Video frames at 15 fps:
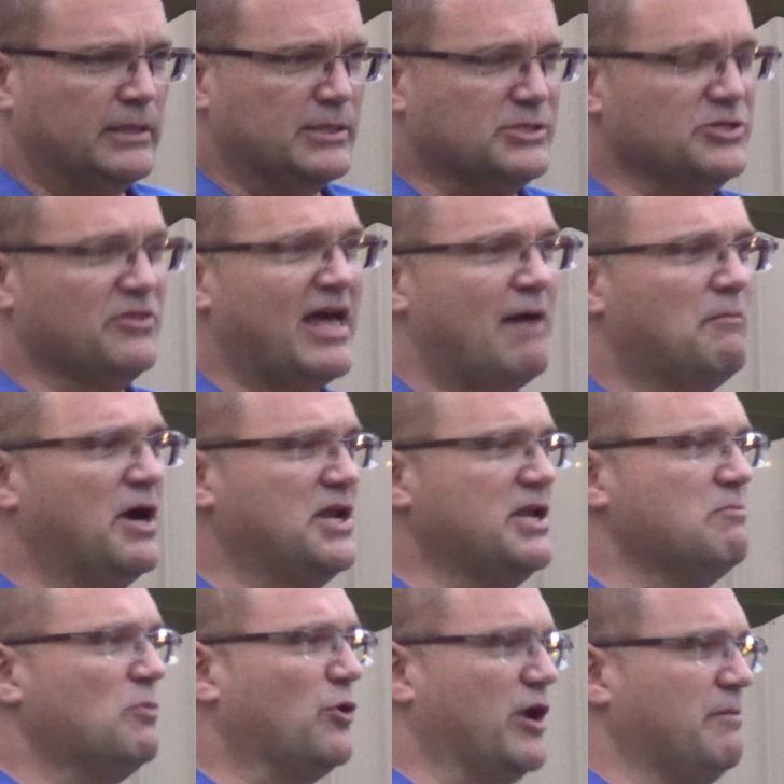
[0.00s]
And so that
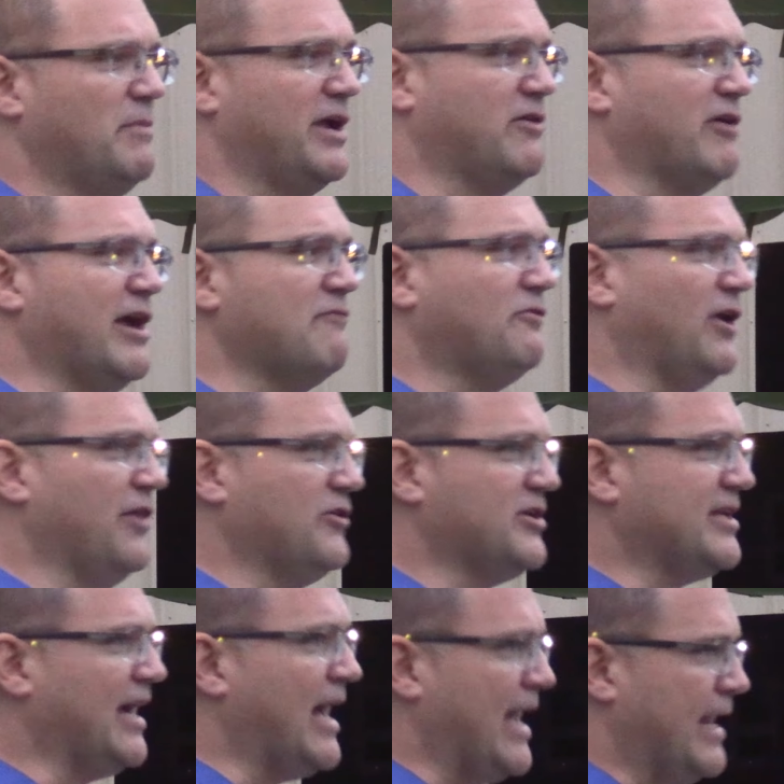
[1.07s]
Monday morning, my
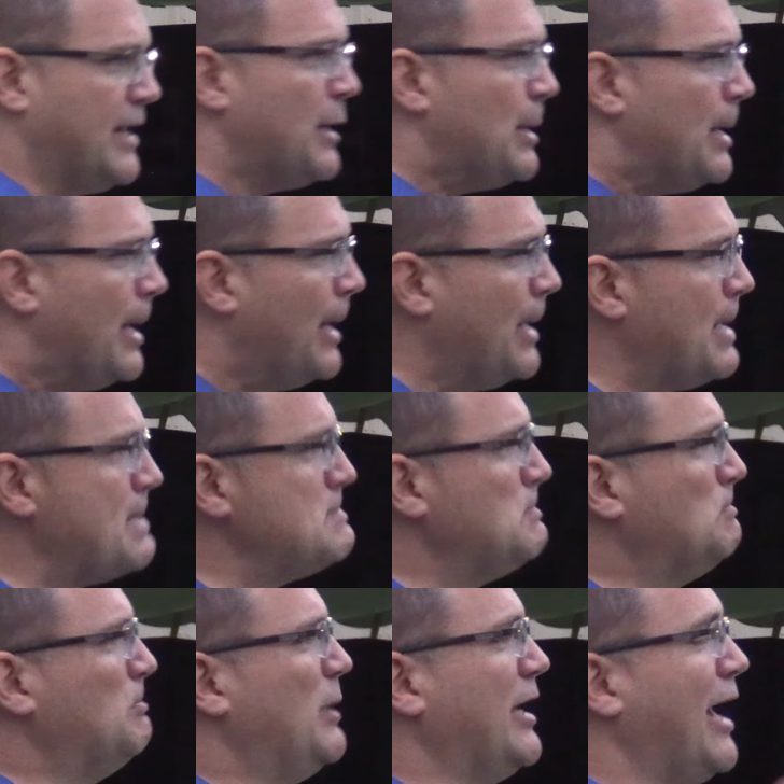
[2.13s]
grandfather died.
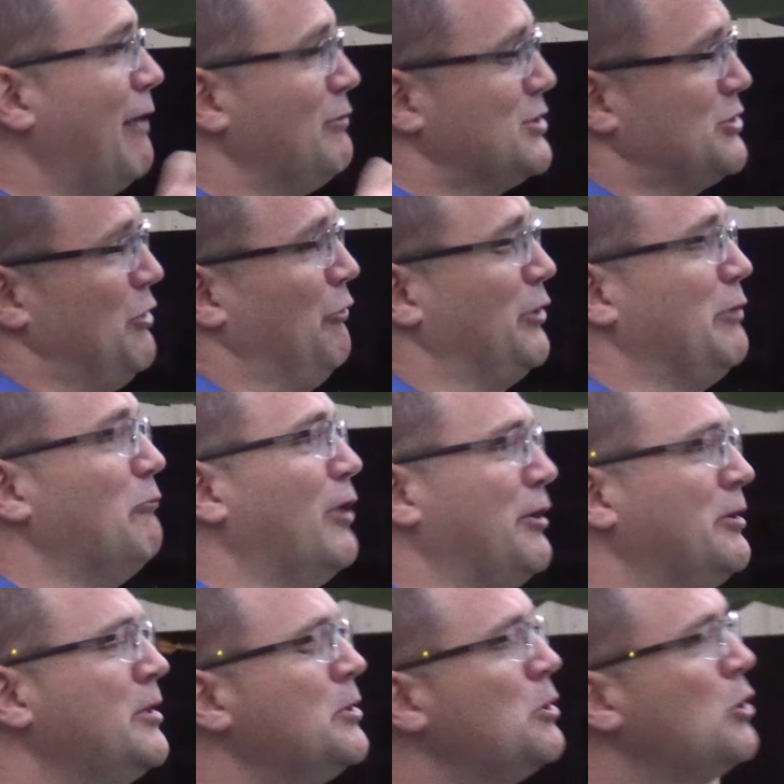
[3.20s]
And I was the only one